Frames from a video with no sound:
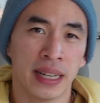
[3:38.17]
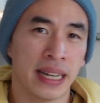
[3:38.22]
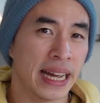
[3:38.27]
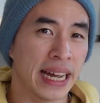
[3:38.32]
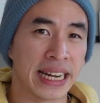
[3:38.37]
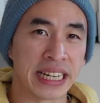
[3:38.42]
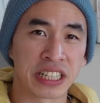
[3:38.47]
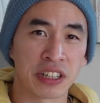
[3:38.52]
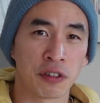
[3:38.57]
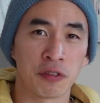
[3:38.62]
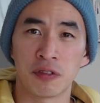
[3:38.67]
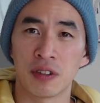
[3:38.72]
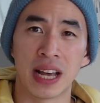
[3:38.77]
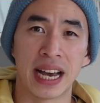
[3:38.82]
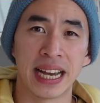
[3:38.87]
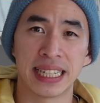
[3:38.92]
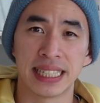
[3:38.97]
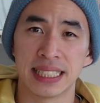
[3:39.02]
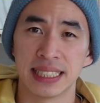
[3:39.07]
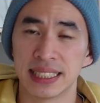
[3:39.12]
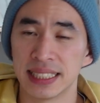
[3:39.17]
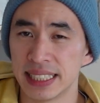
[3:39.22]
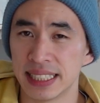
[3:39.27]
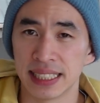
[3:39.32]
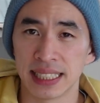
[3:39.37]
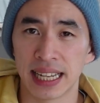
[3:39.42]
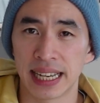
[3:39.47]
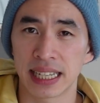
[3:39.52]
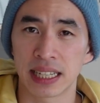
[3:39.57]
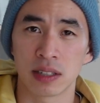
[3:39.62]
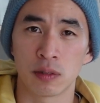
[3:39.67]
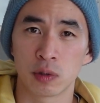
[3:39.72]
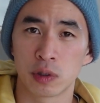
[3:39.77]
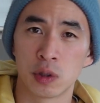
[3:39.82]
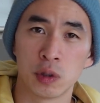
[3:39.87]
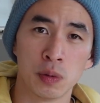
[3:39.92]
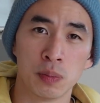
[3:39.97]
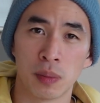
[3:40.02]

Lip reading: and your flight is in like 2